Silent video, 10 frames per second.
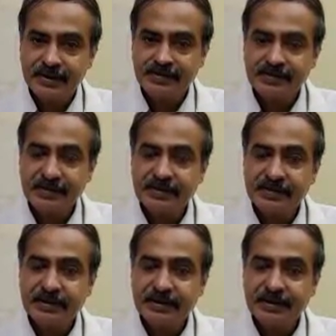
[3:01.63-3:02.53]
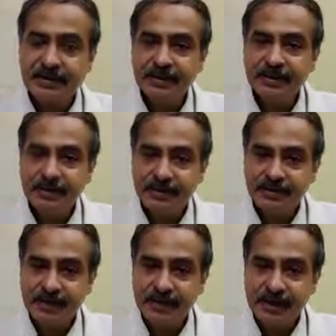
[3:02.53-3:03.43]
that is take multiple
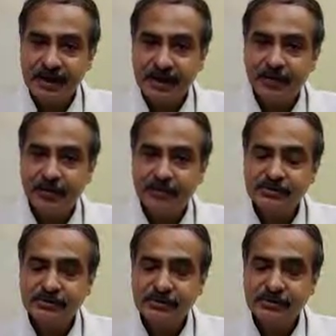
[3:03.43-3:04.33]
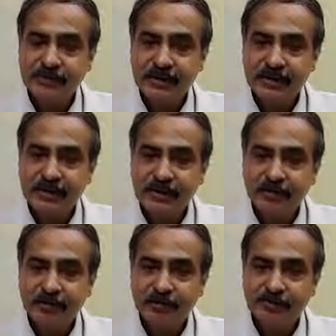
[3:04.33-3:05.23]
cuts and goes layer by
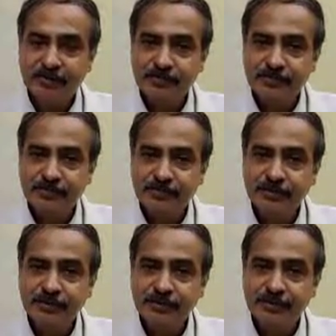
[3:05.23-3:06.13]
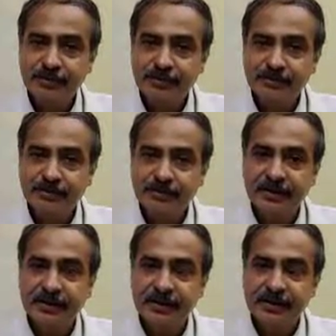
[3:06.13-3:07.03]
layer from superficial to deep
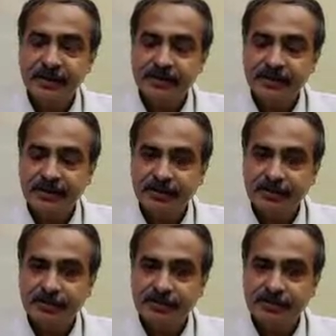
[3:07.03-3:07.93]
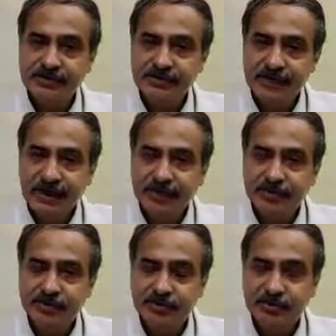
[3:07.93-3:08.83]
till one exposes the
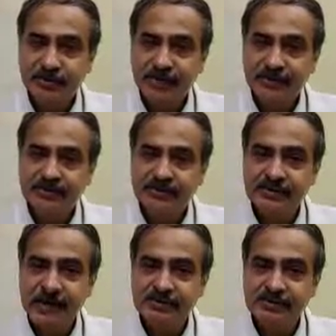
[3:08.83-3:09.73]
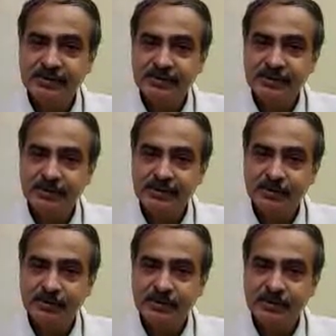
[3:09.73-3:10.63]
capsule, and thus capsule is
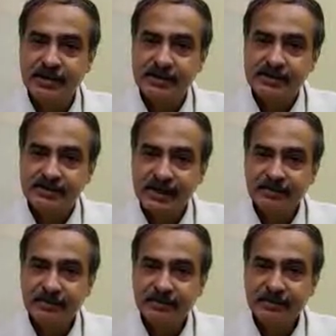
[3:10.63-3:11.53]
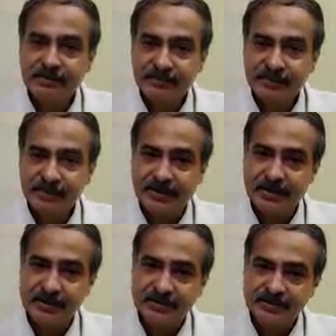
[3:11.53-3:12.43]
exposed segment by segment,
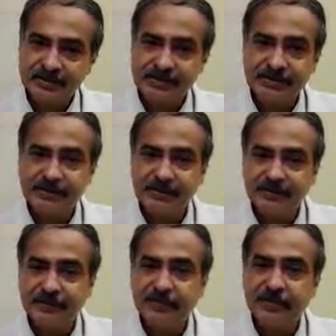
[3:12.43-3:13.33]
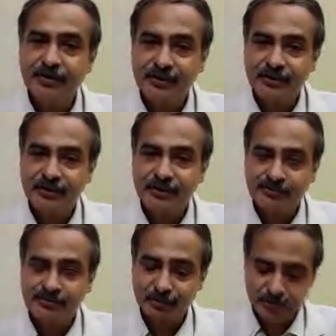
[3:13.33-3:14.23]
and thus it is helpful in the
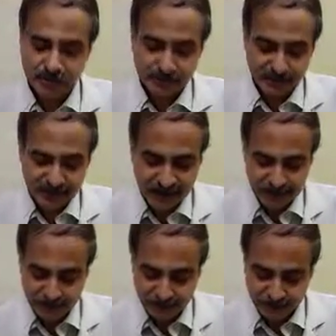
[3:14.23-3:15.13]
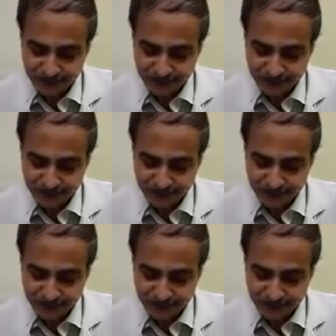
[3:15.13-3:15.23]
exposure of the capsule.